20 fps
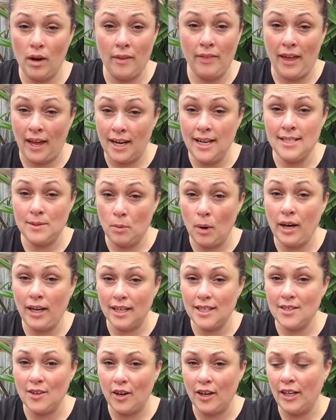is one
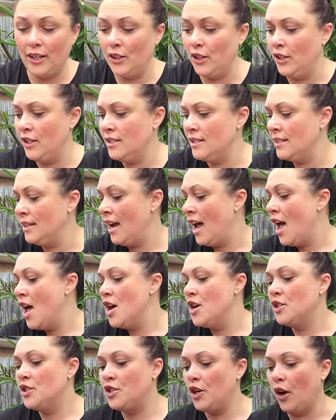exciting news.
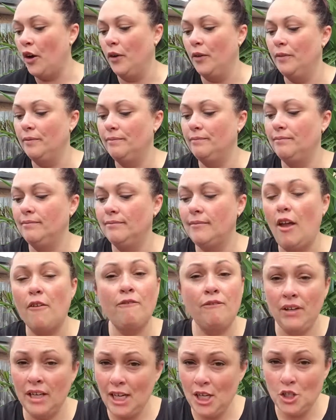So
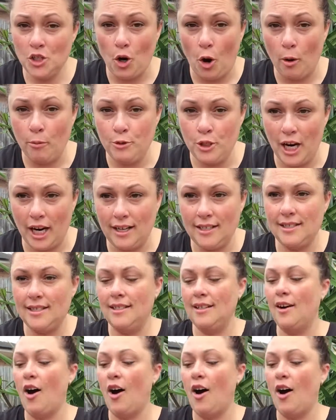finished objects.